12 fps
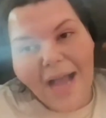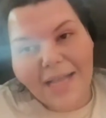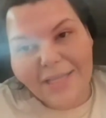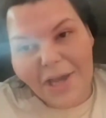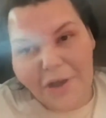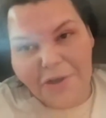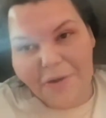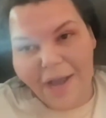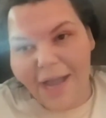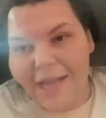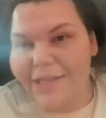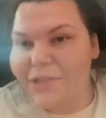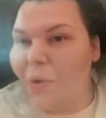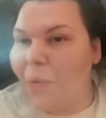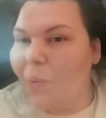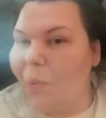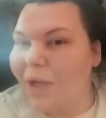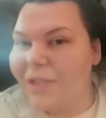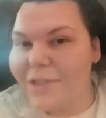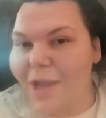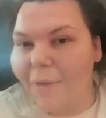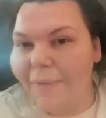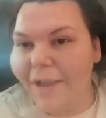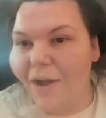I tell you guys what's
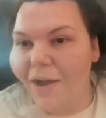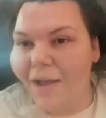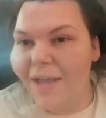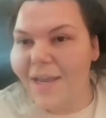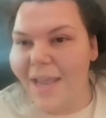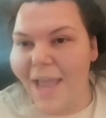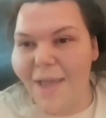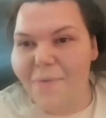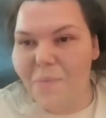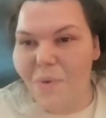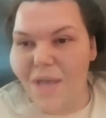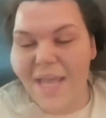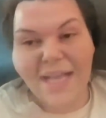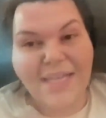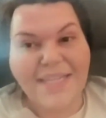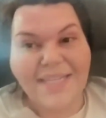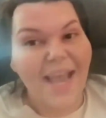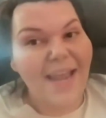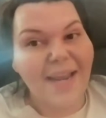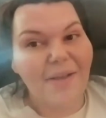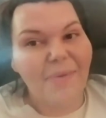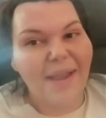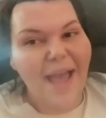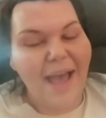going on and what
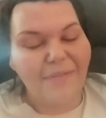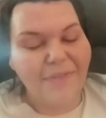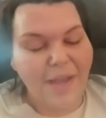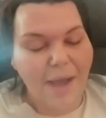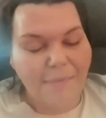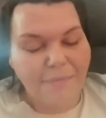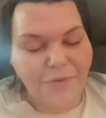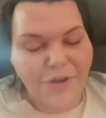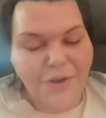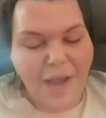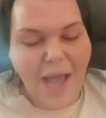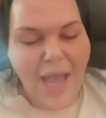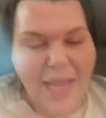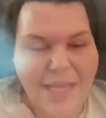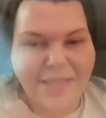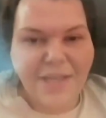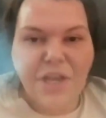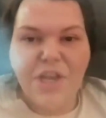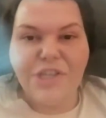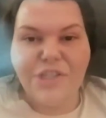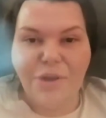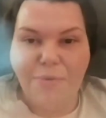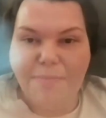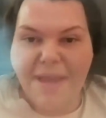exciting we have to come for you guys.
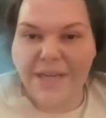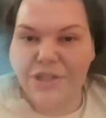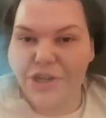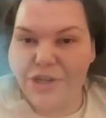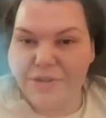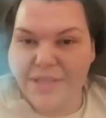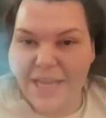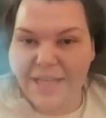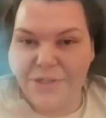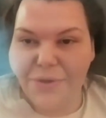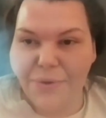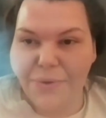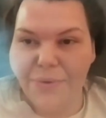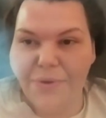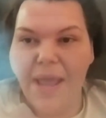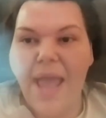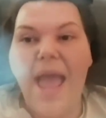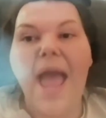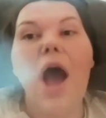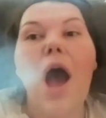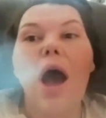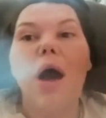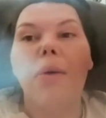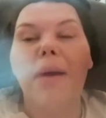So make sure you stay tuned
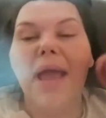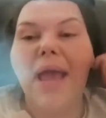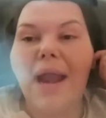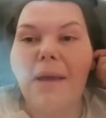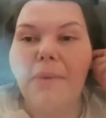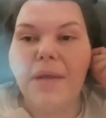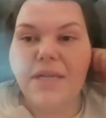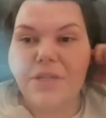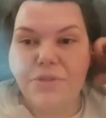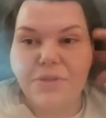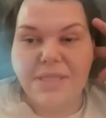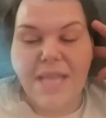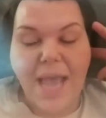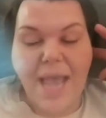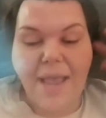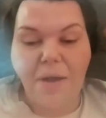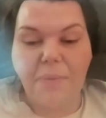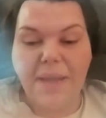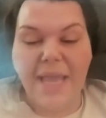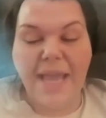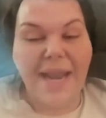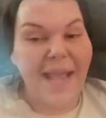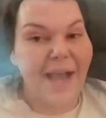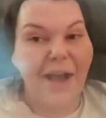Oh, and I wanted to say we
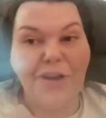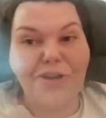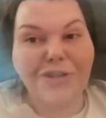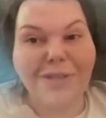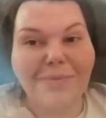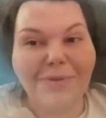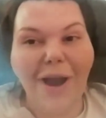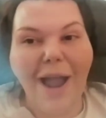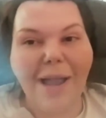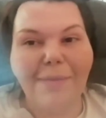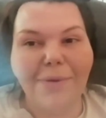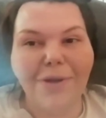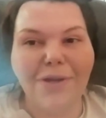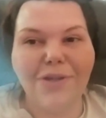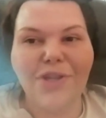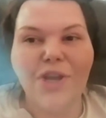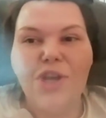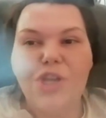hit 100 subscribers,